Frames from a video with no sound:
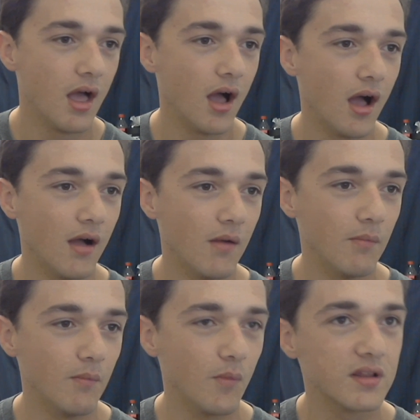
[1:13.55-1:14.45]

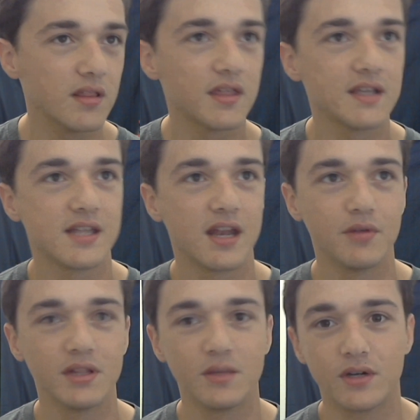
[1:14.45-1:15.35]
Um, one of the things that I
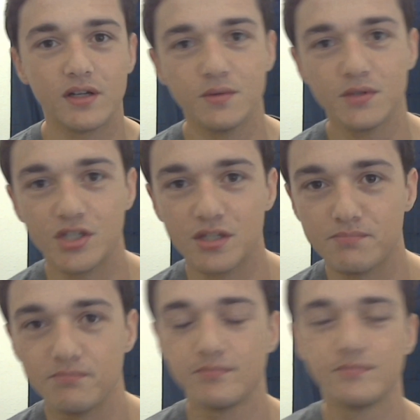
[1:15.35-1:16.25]
really want to do is just
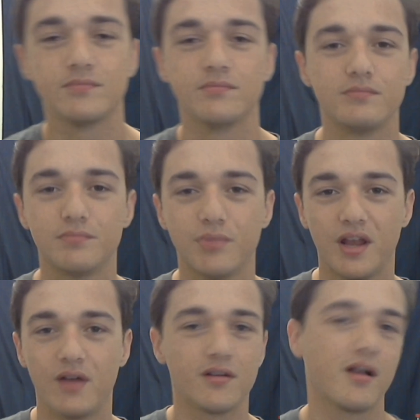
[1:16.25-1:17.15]
put
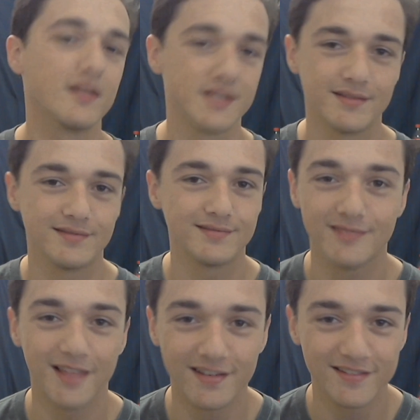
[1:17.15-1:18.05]
out content
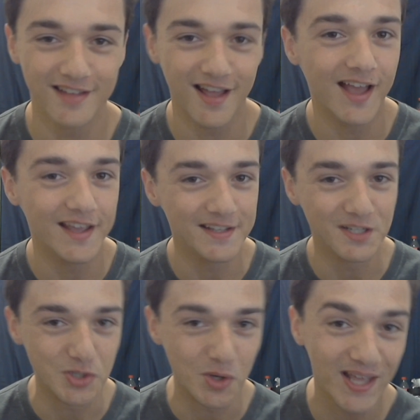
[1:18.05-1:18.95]
that I
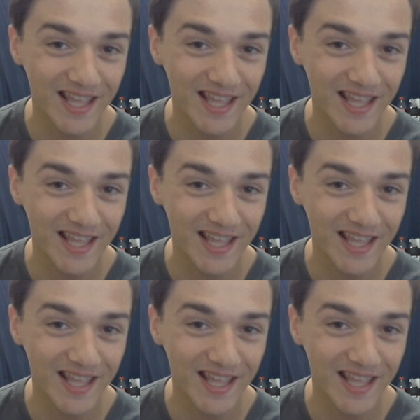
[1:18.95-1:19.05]
enjoy.